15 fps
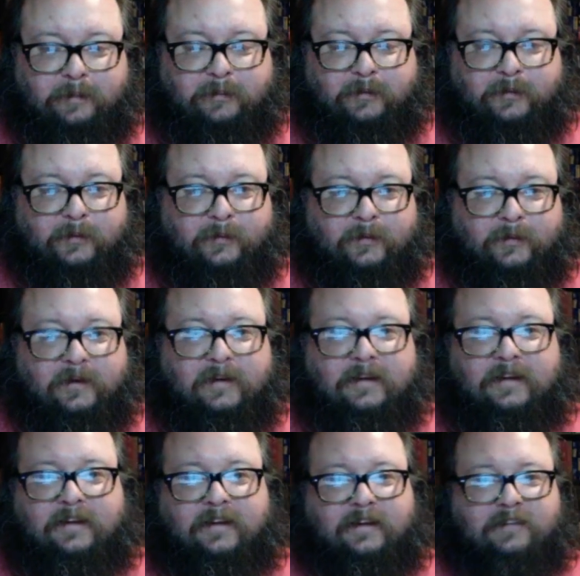who
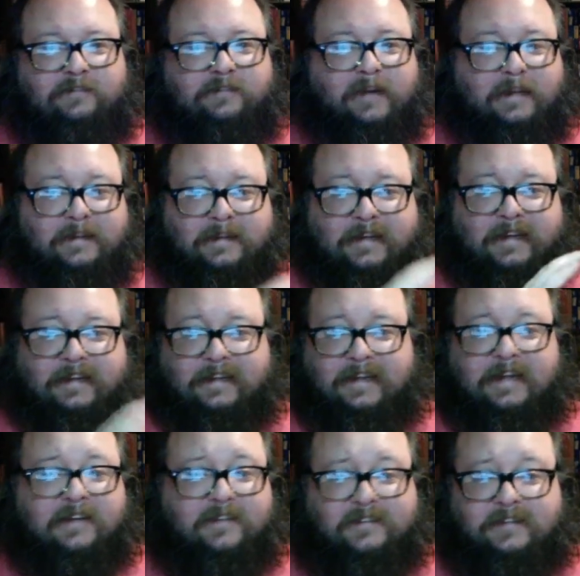find the
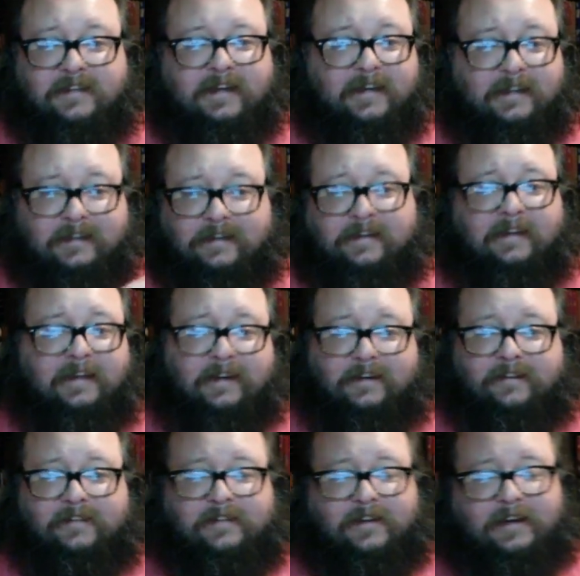NES, getting into the
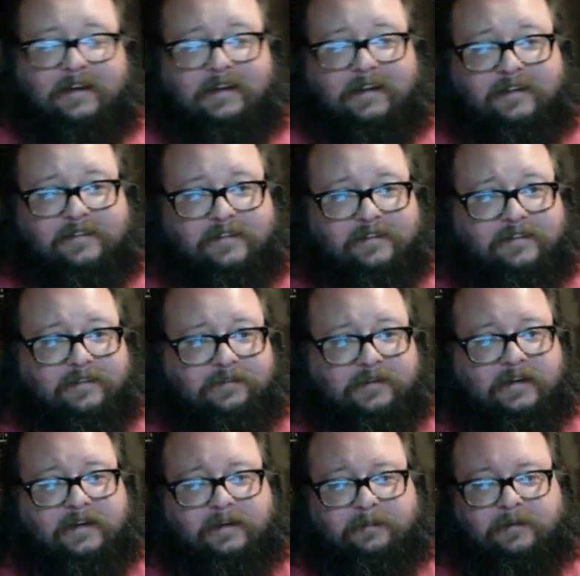NES
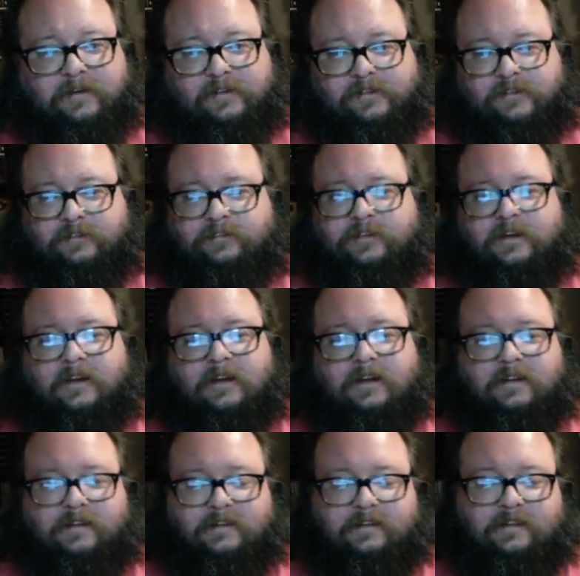intimidating because
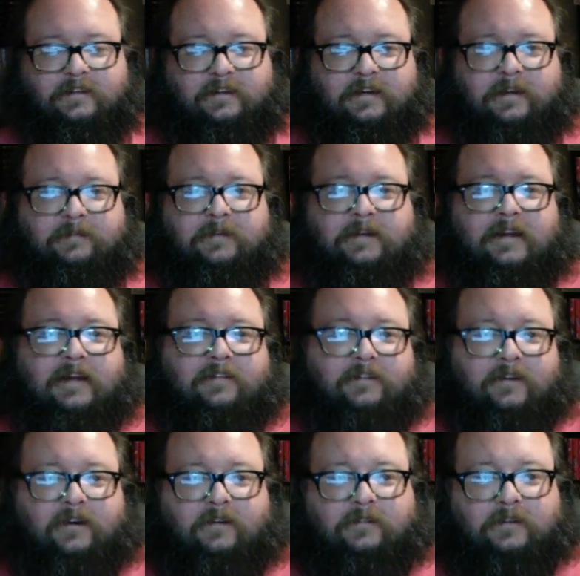they think they're going to have an
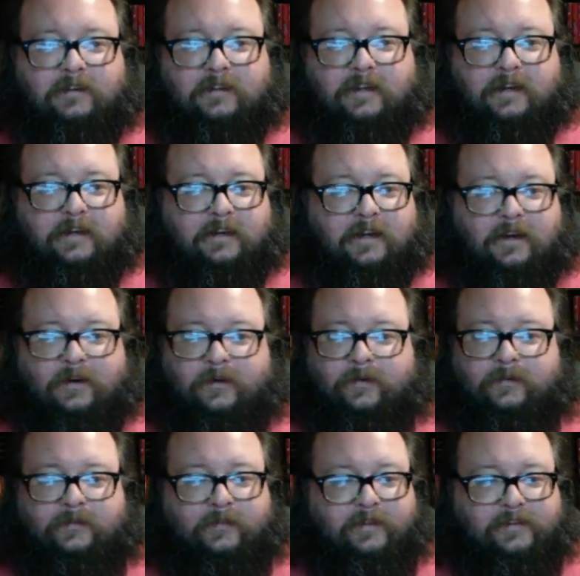arm and a leg. No,
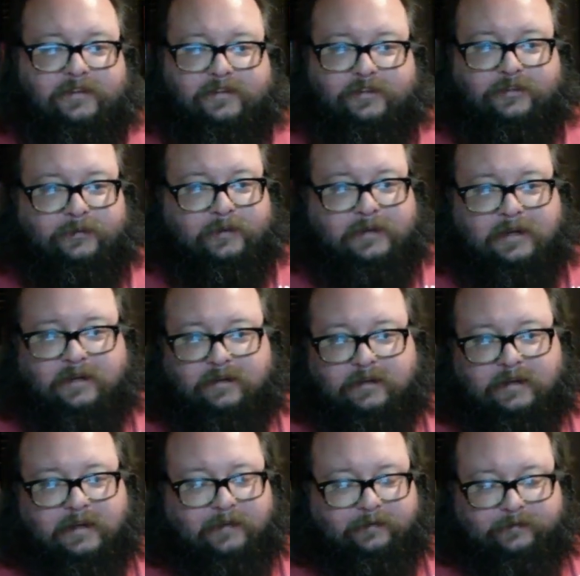this is a $3
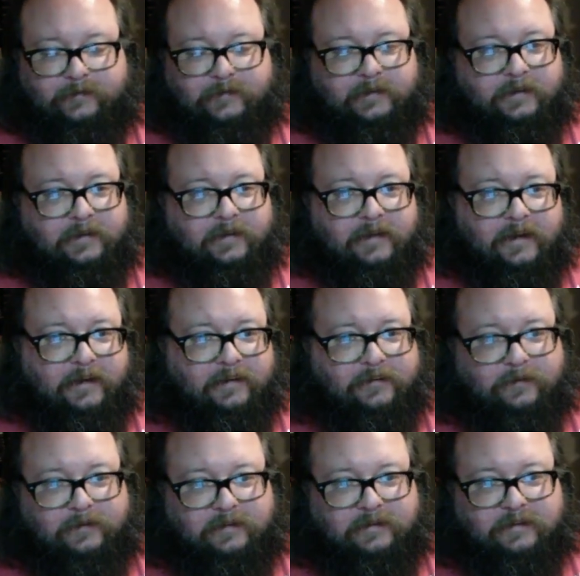game, and it's
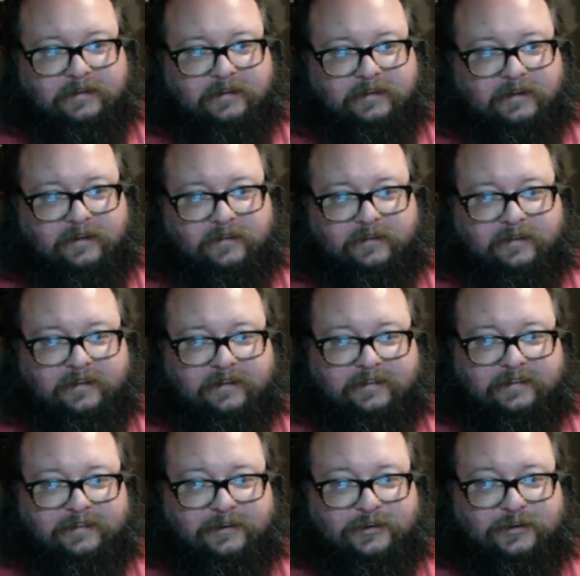one of
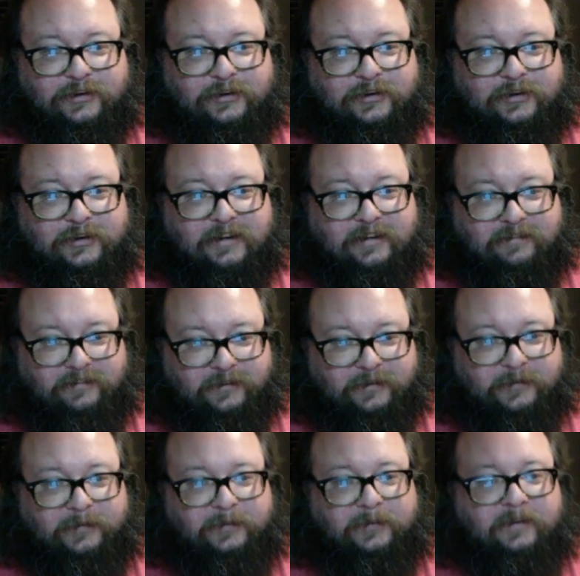if
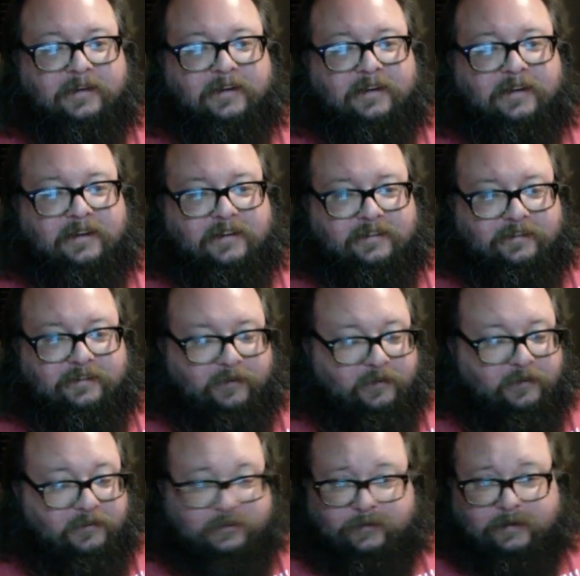you
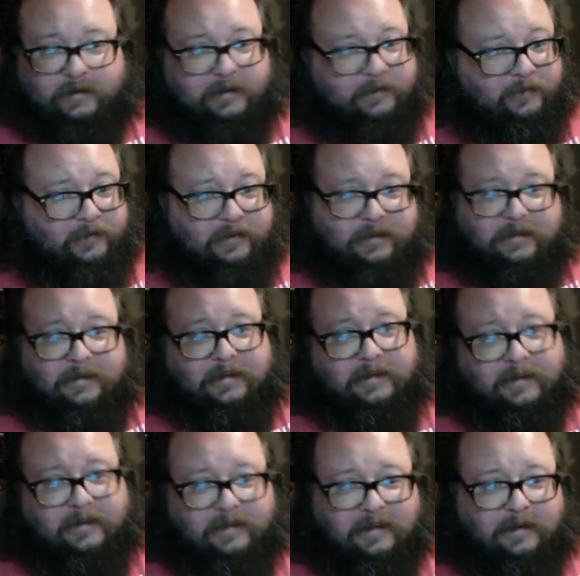devote to it, you're really going to get
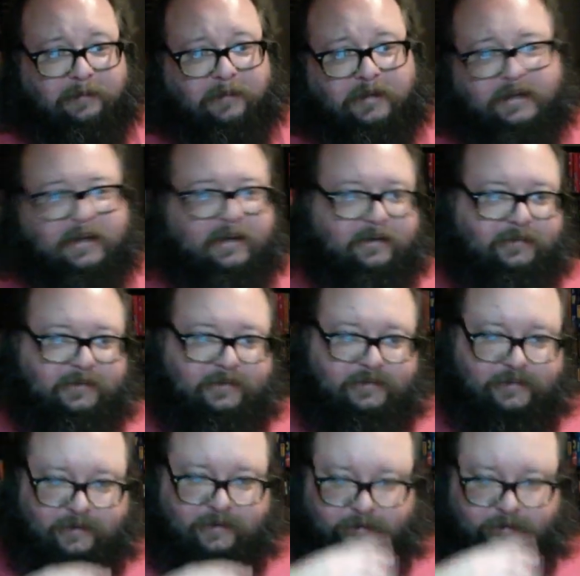a lot of play out of it. So,